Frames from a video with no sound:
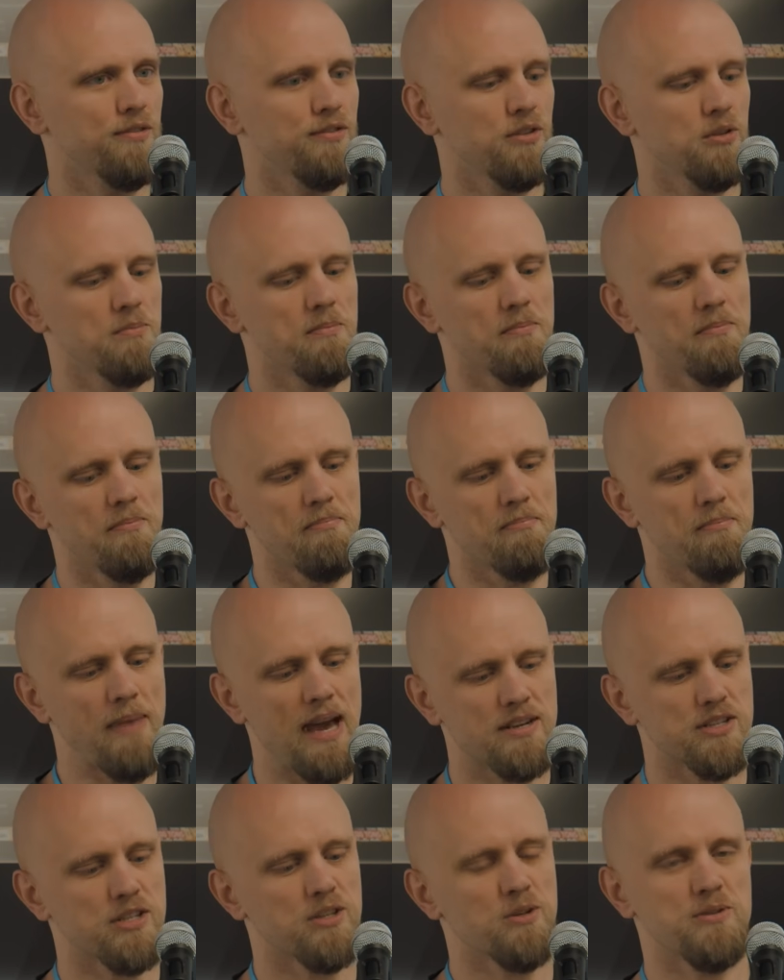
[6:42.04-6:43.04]
if you
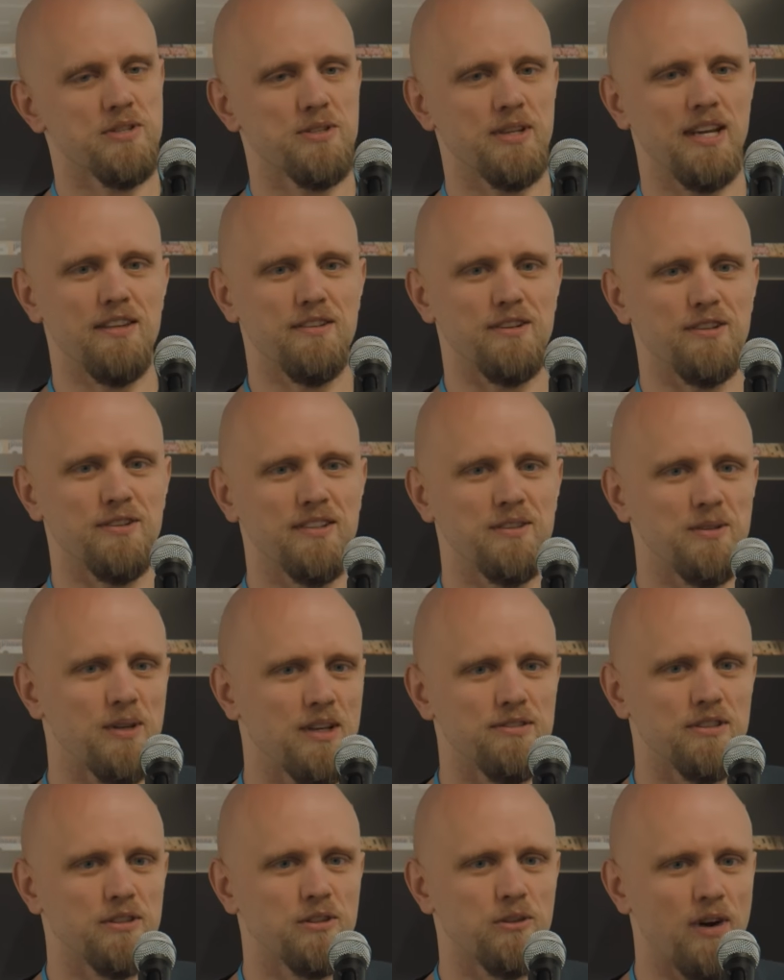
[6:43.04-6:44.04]
mash those together? Then you
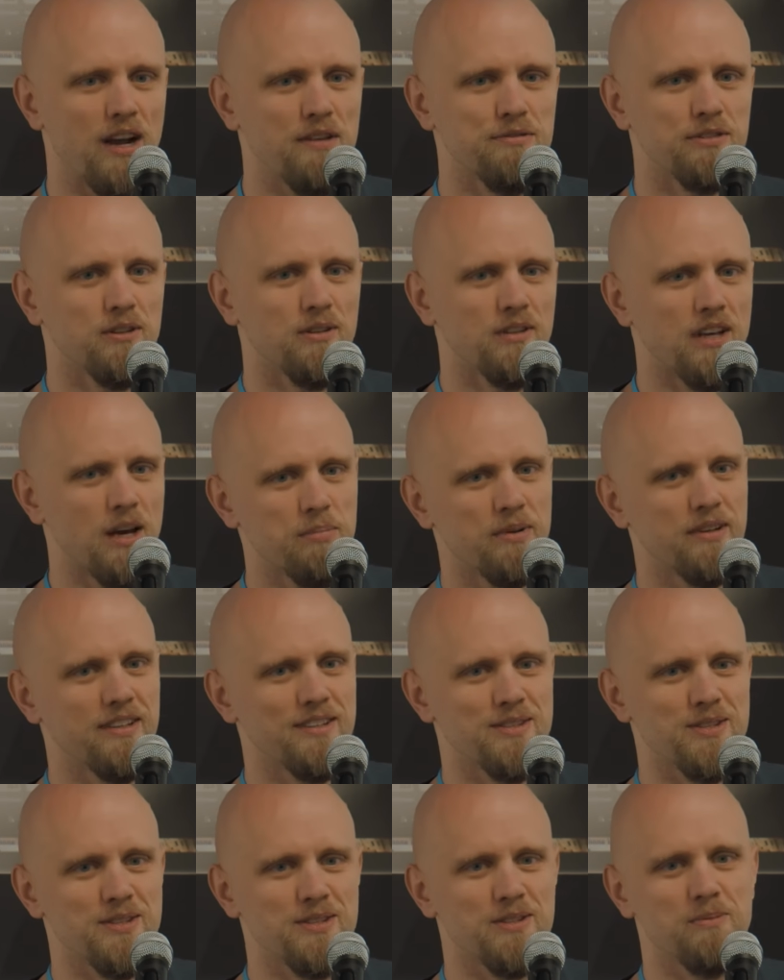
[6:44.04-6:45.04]
have a graphical
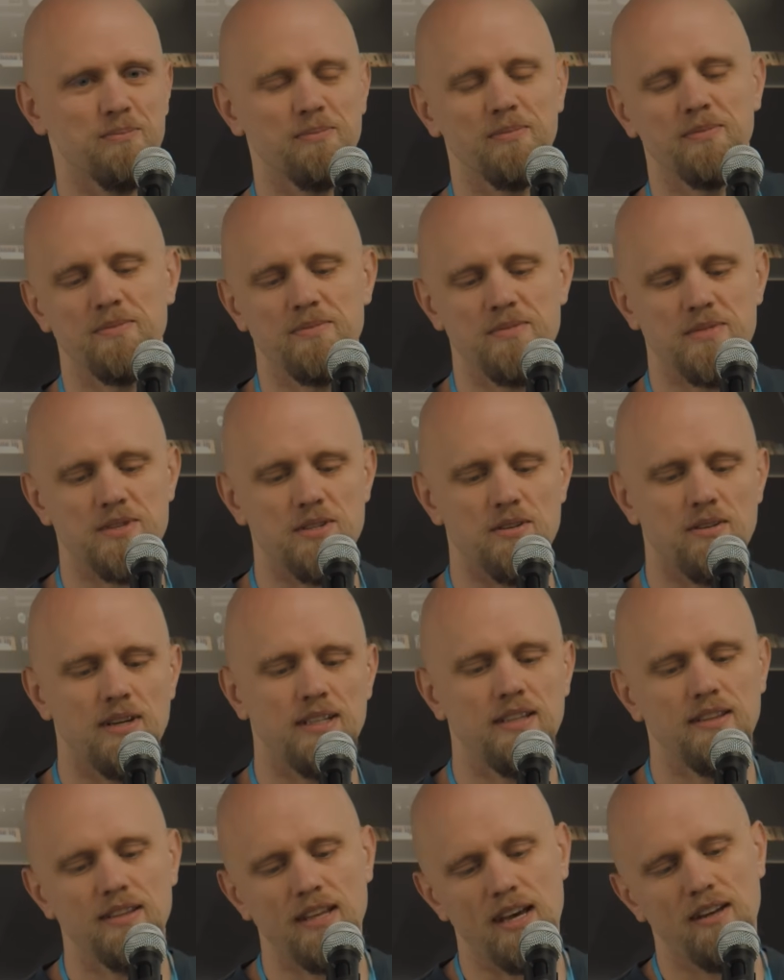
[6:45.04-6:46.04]
operating system. So I
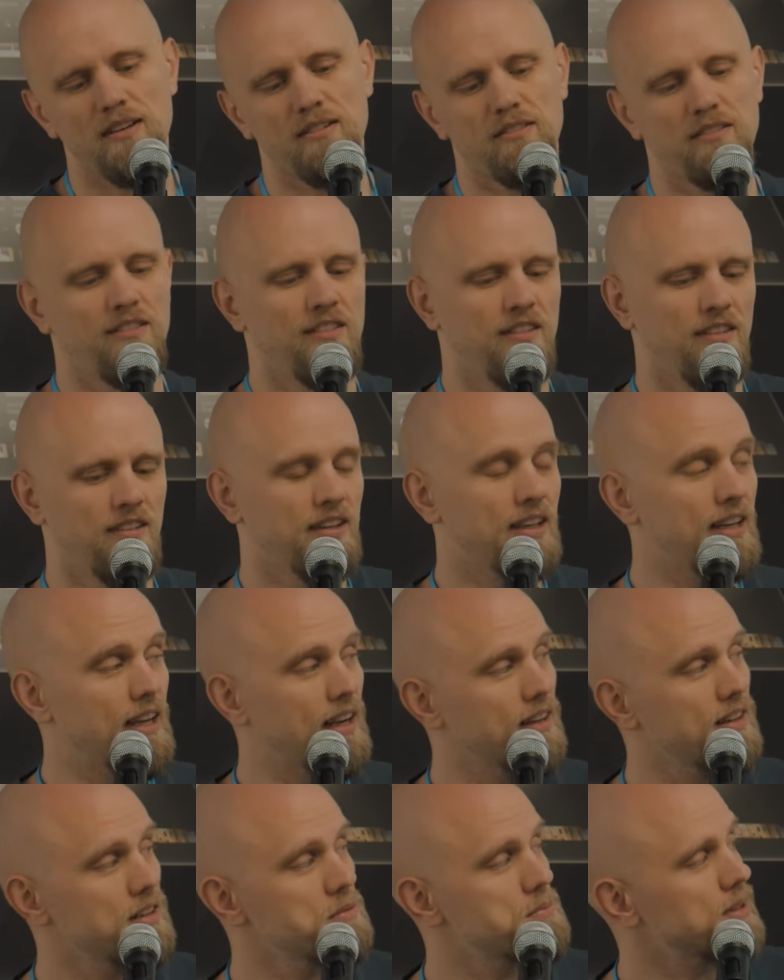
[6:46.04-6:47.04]
did that,
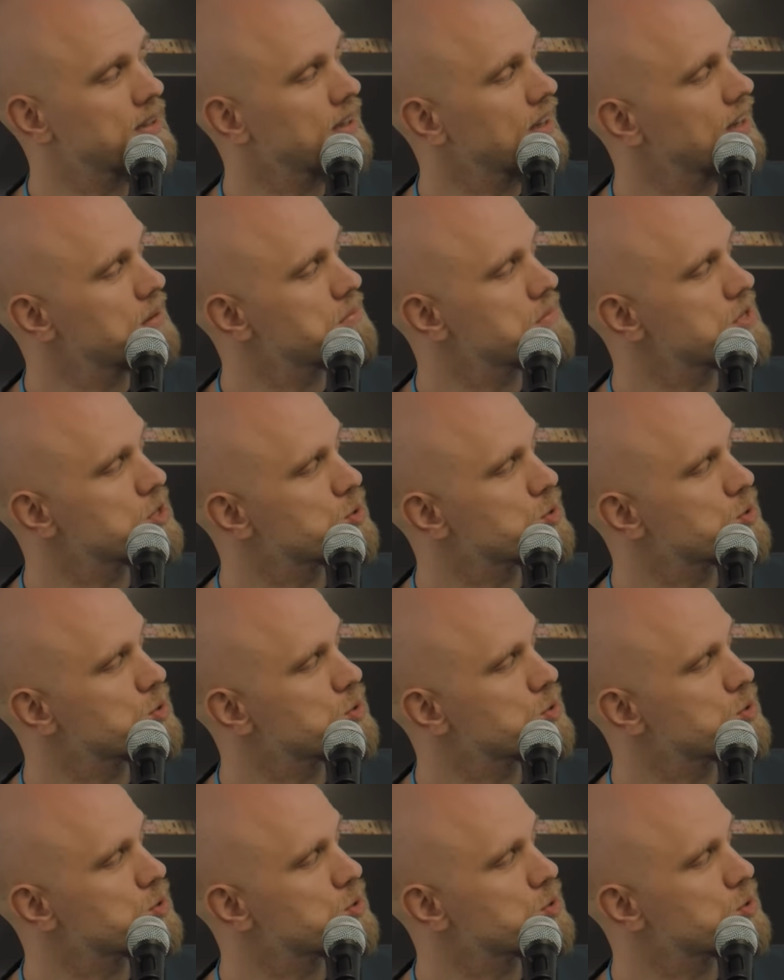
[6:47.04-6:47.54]
and it became